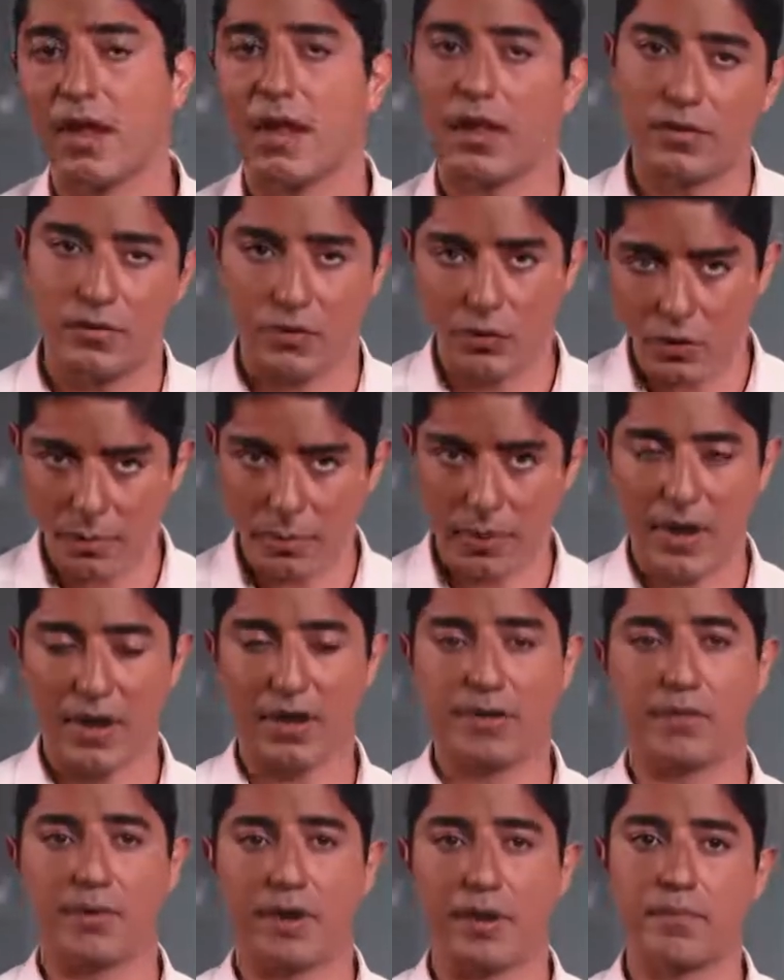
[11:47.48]
Do your block
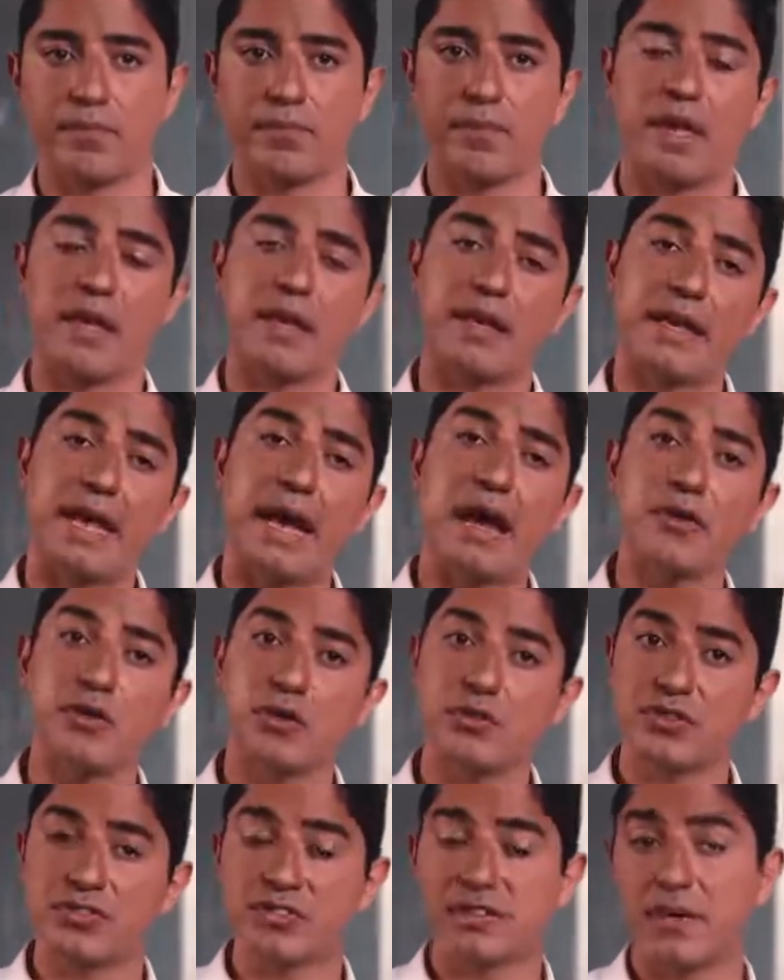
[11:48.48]
3. Now
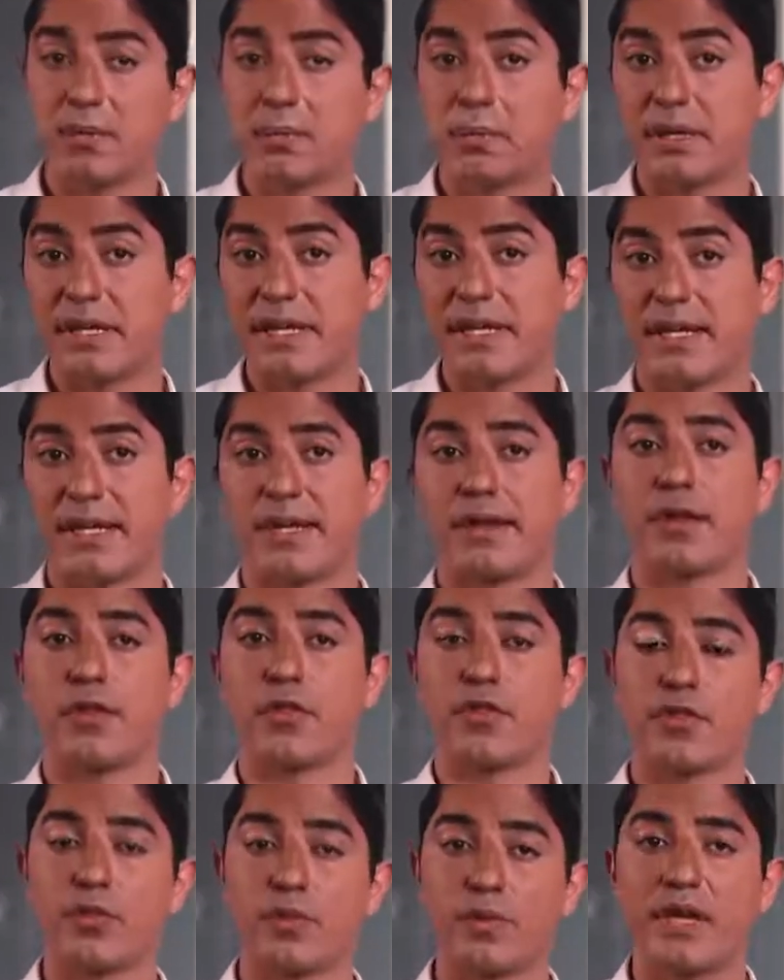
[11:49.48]
you just completed
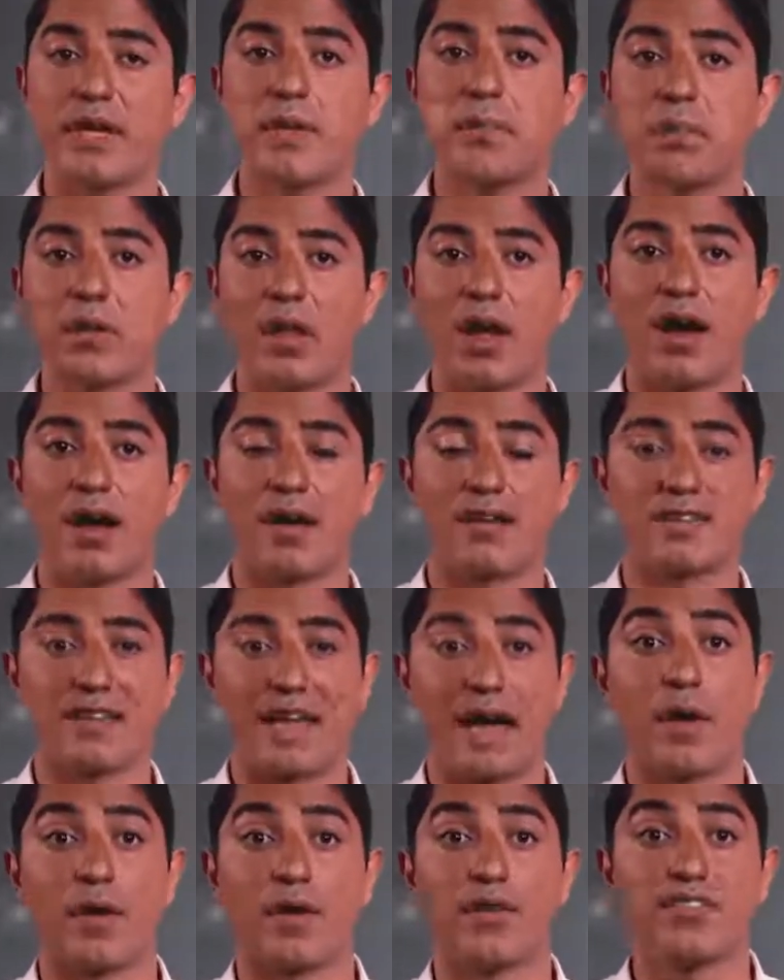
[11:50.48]
3 blocks
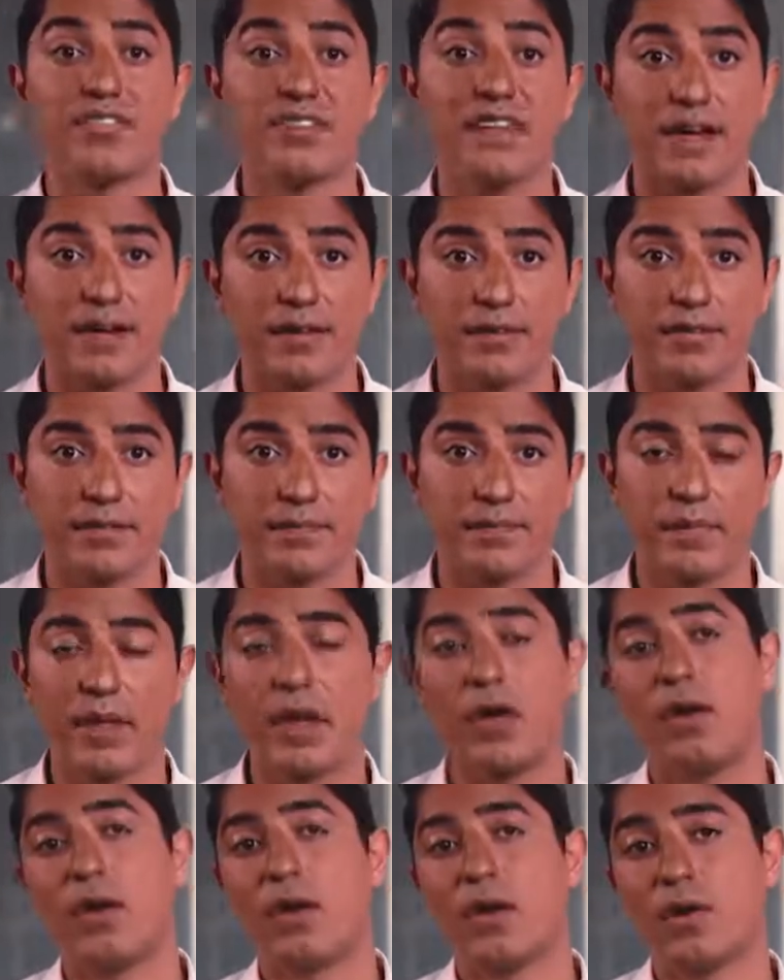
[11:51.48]
out of 6.
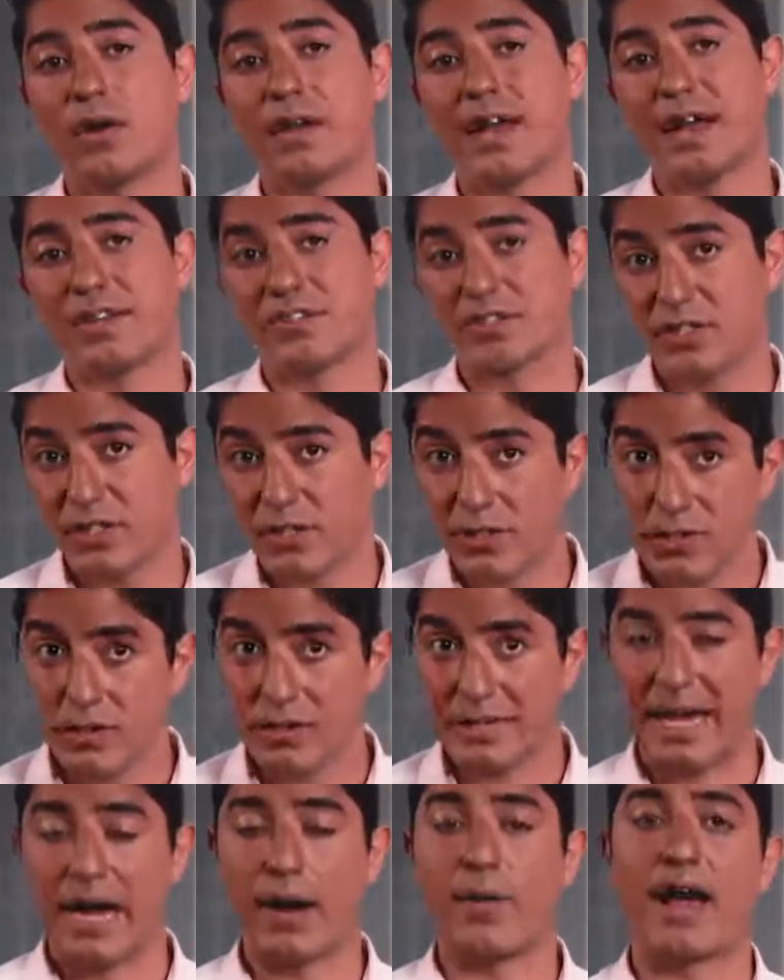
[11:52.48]
Okay, so you're
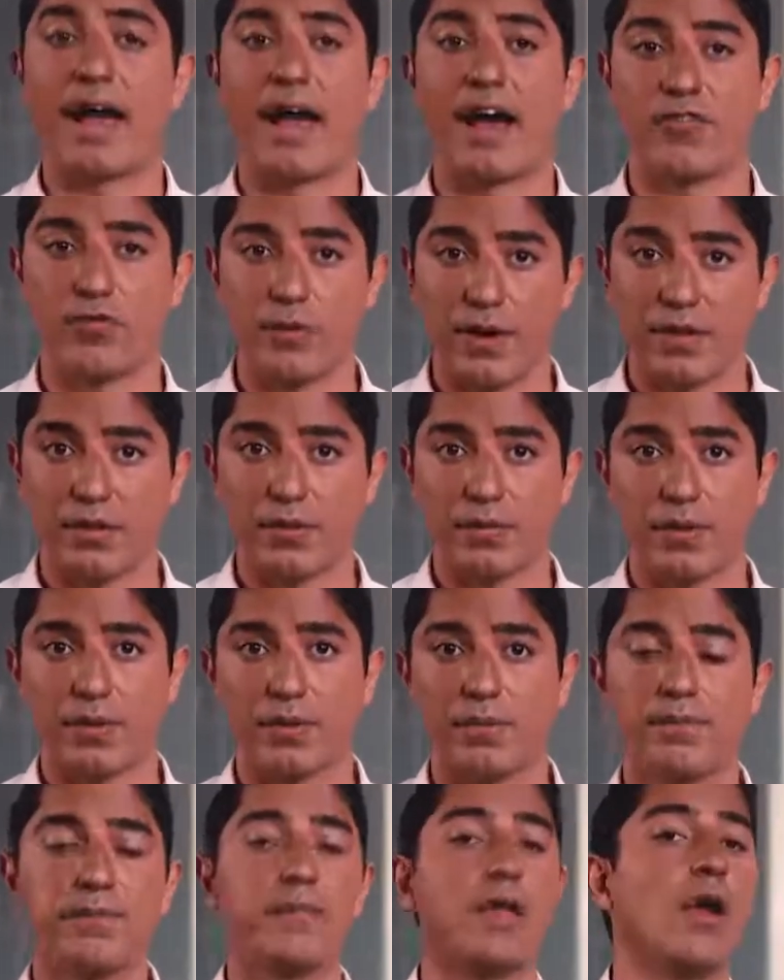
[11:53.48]
now halfway
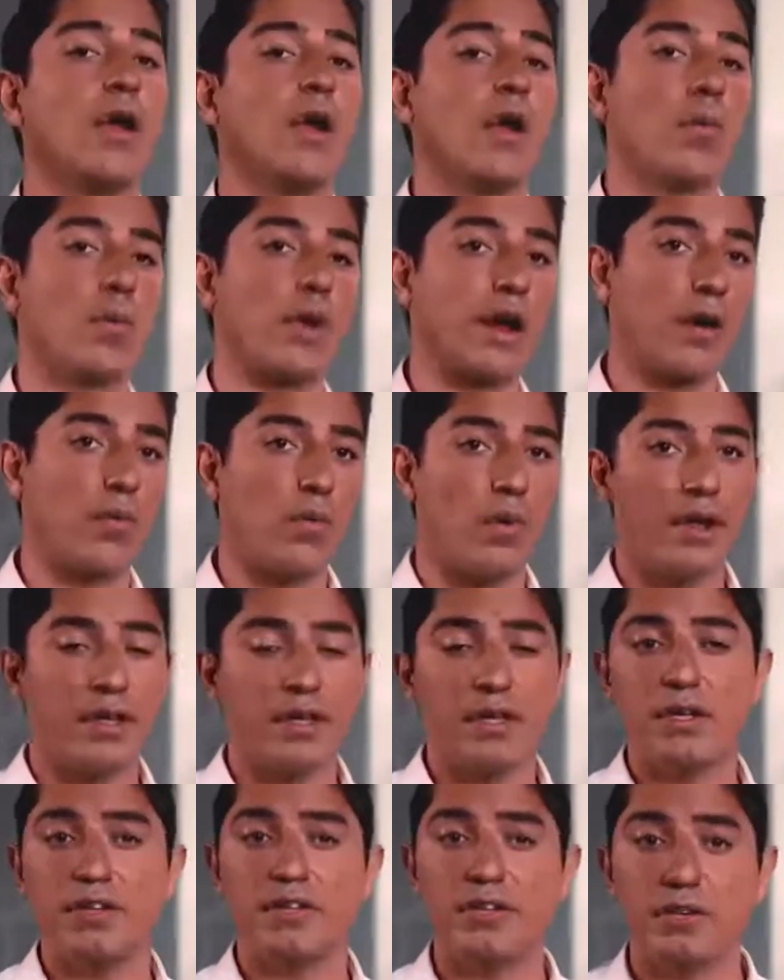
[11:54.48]
through. What I want
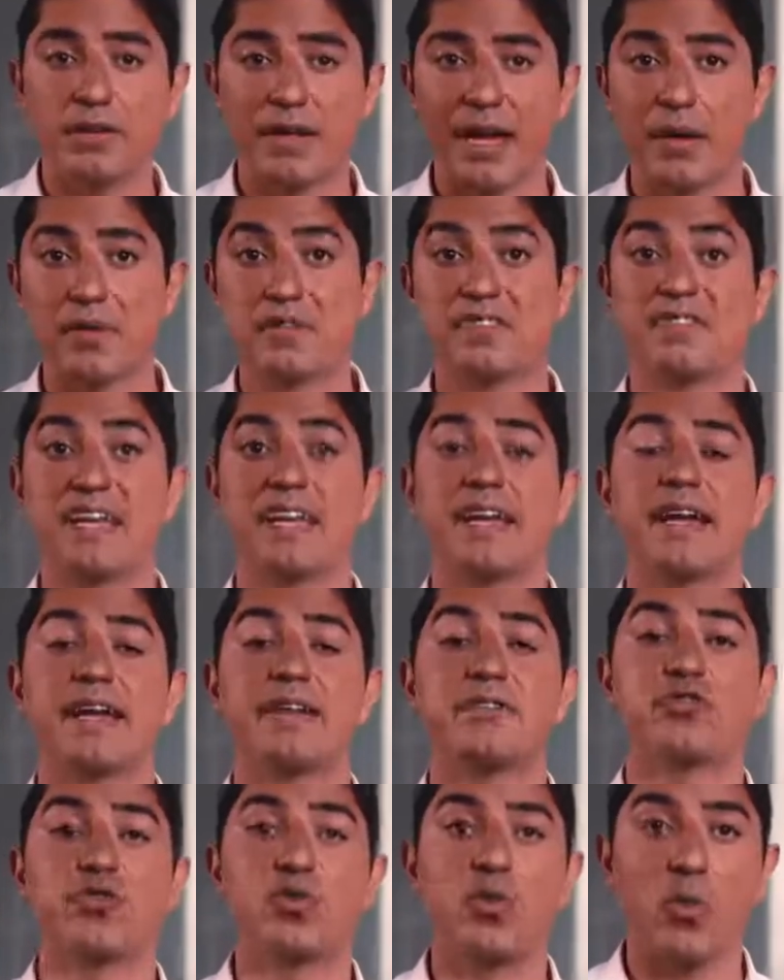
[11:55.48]
you to do now is take a
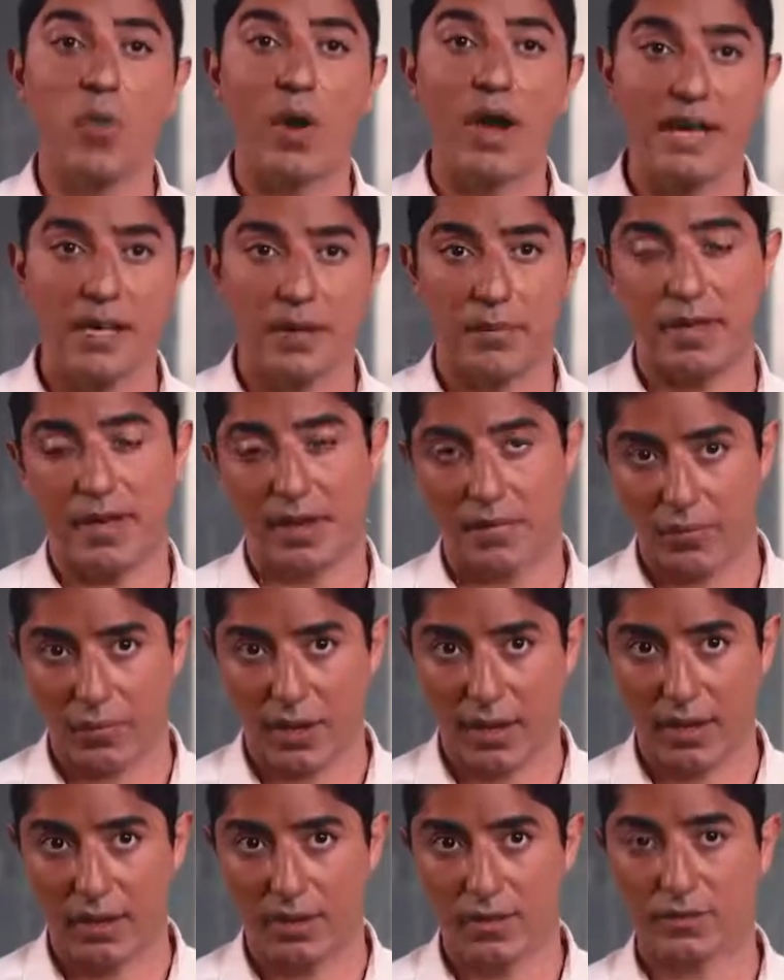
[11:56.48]
20-minute
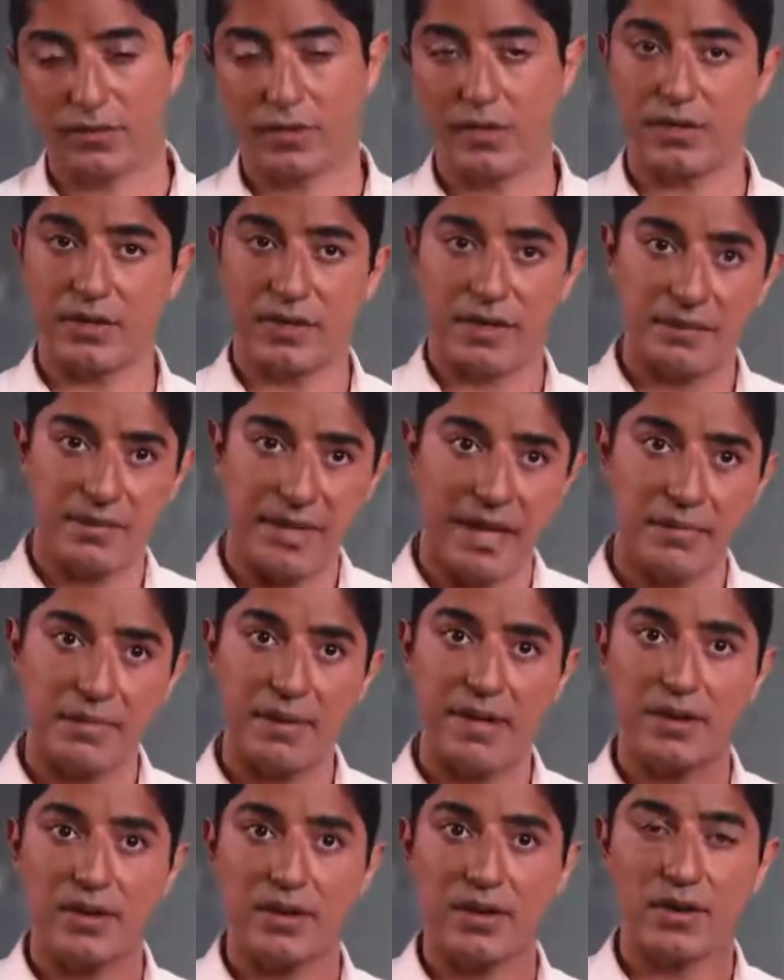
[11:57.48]
break. So you took a
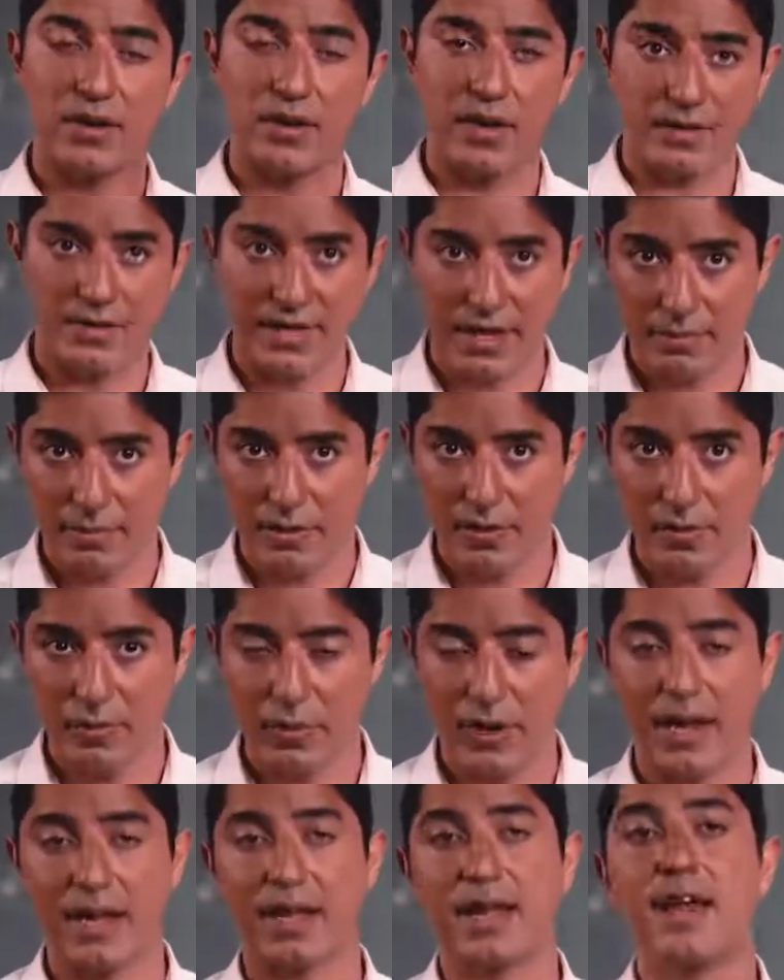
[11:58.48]
10-minute
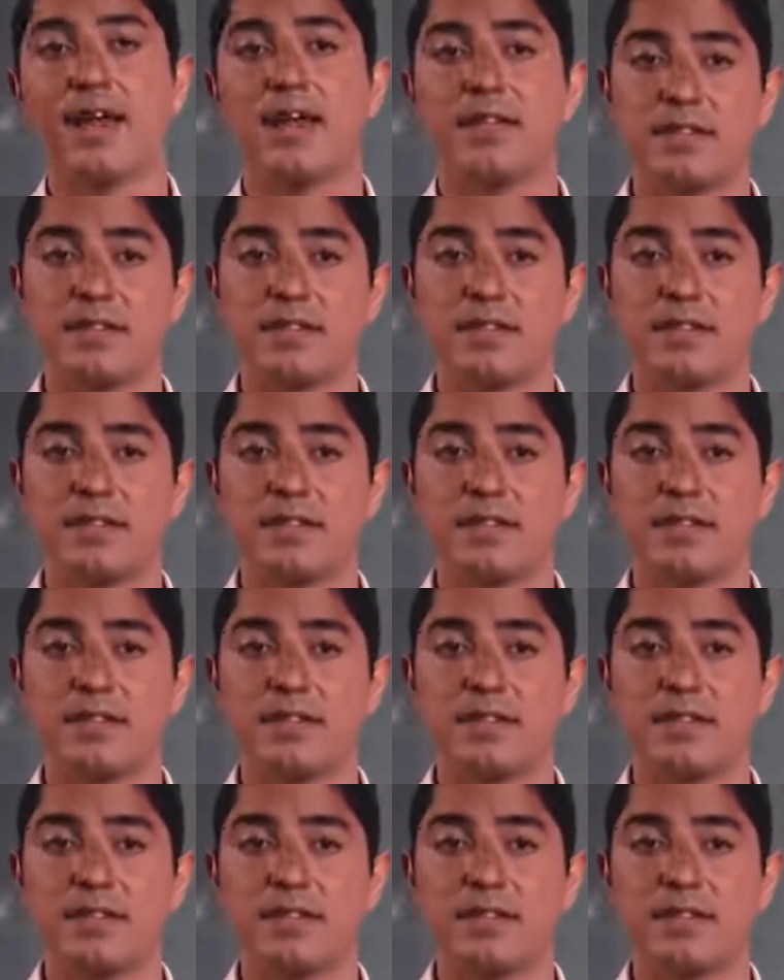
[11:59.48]
break.